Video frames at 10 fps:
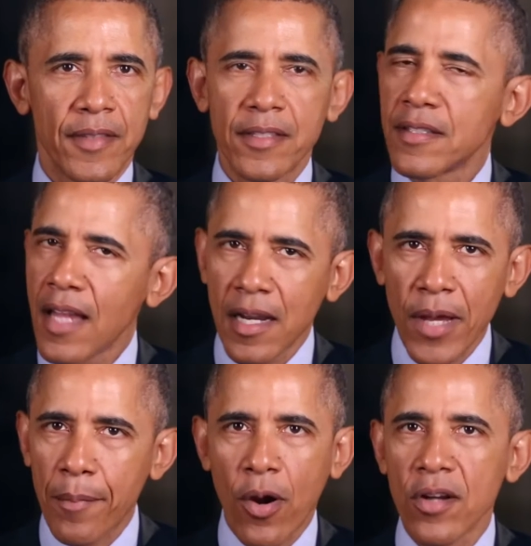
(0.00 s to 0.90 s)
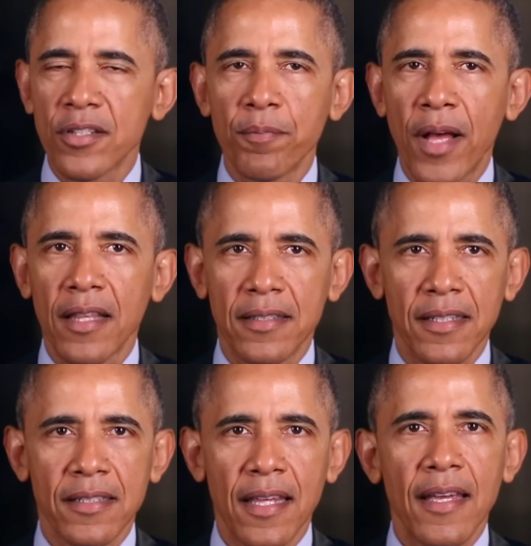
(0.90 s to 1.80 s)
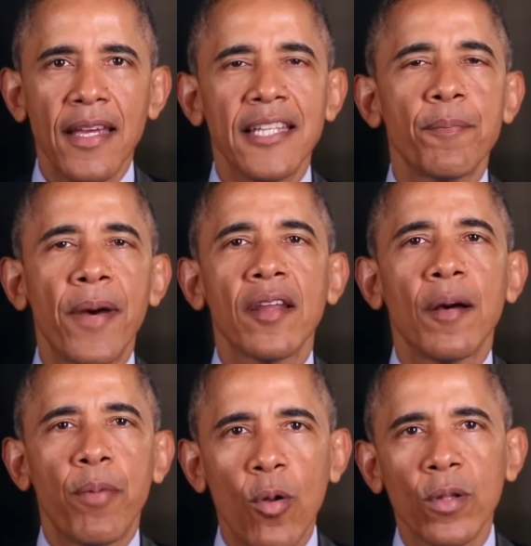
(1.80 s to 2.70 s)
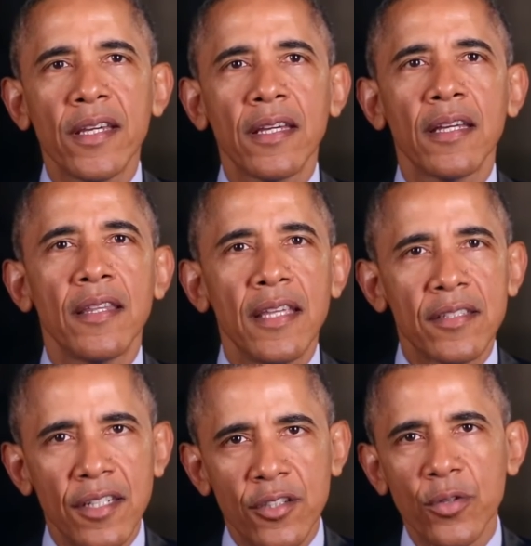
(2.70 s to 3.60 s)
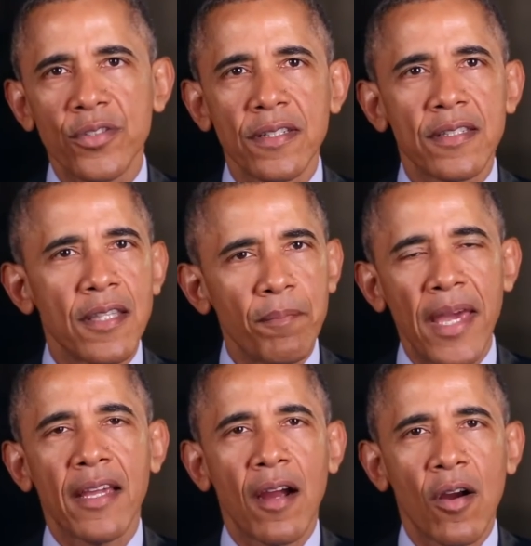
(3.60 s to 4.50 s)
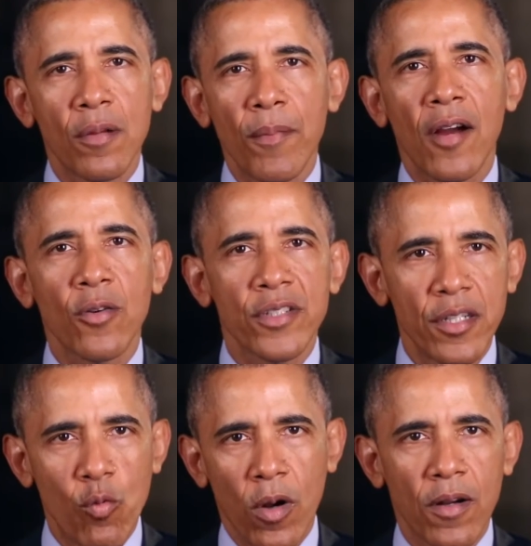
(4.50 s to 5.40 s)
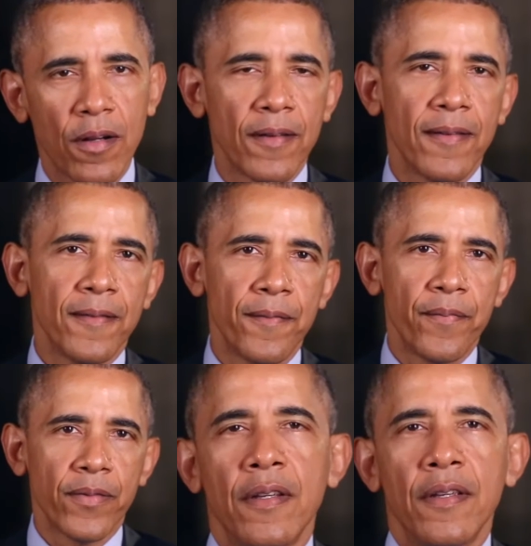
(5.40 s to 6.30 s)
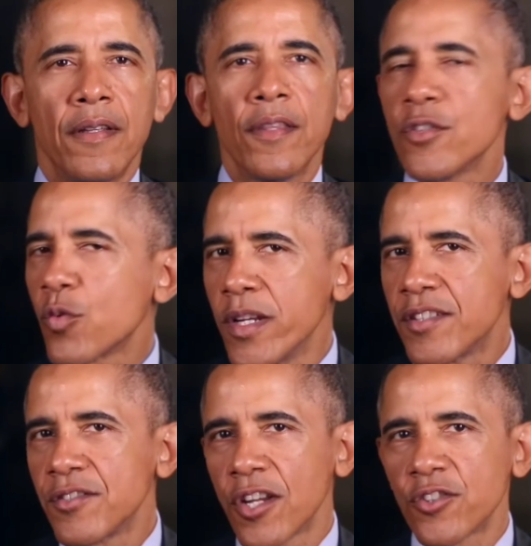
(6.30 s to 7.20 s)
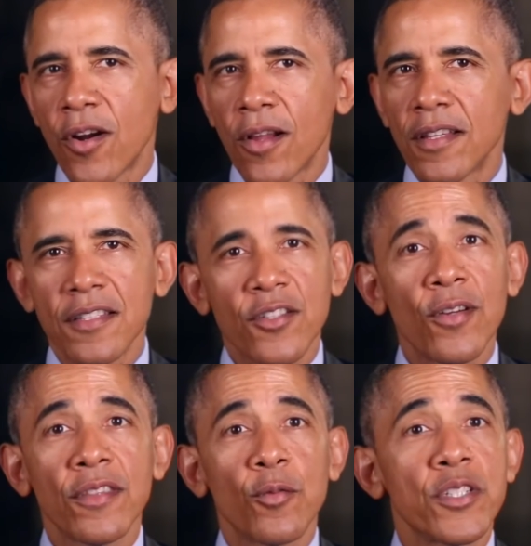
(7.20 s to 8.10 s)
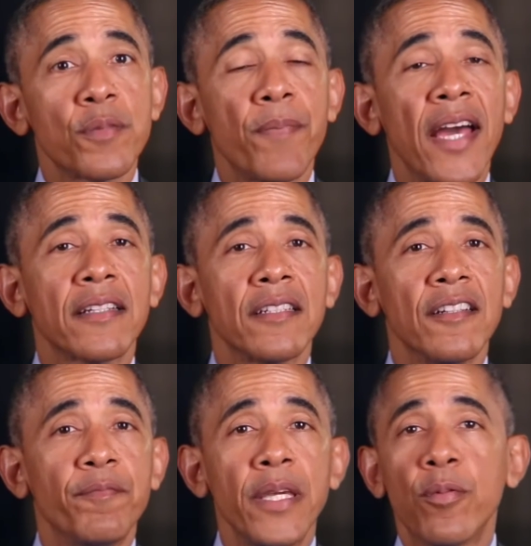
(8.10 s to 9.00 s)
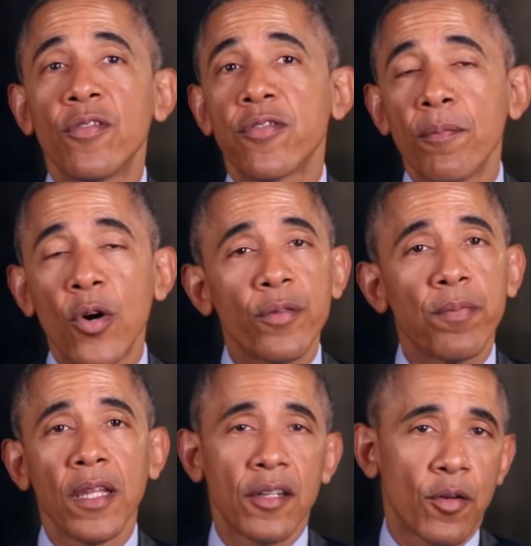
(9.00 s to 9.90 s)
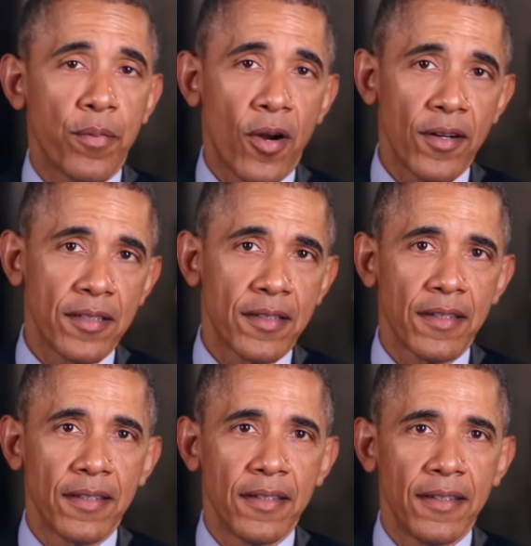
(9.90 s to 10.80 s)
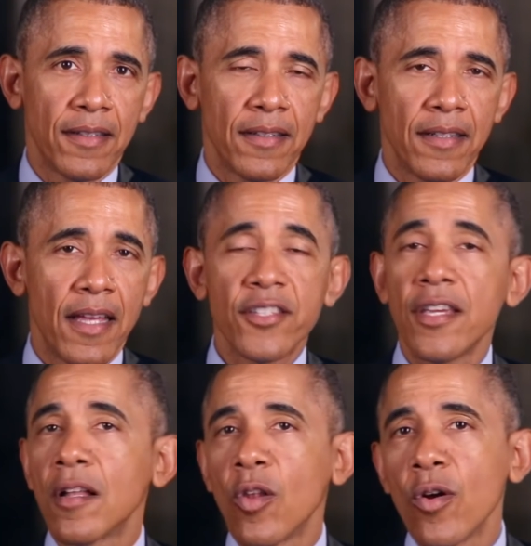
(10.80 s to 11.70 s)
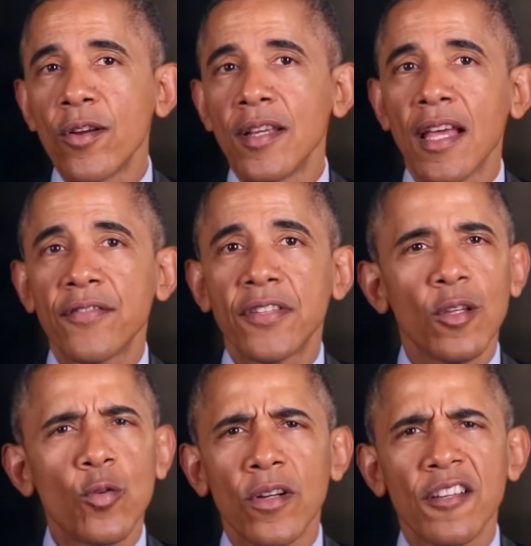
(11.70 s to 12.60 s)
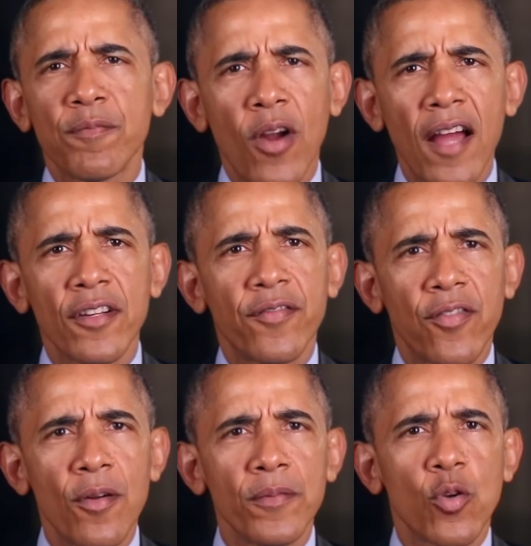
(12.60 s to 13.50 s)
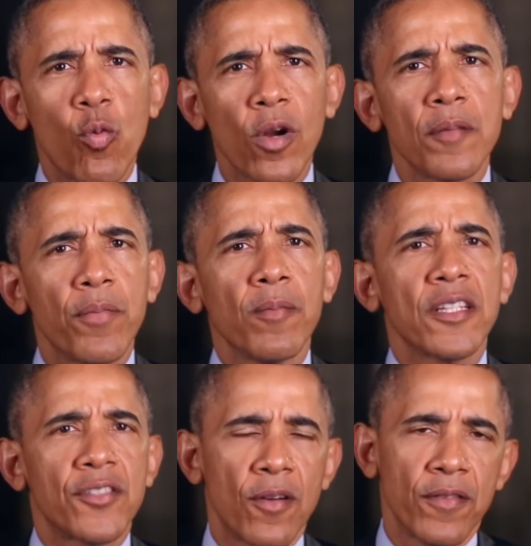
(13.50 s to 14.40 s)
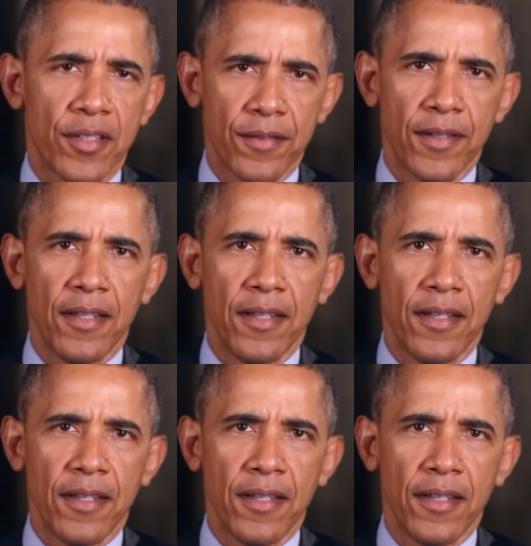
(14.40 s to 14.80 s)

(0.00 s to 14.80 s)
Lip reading: This is not about partisan politics. It's about upholding the institutions that make our democracy work. There's a reason Judge Garland has earned the respect of people from both political parties. As a young lawyer, he left a lucrative private firm to work in public service.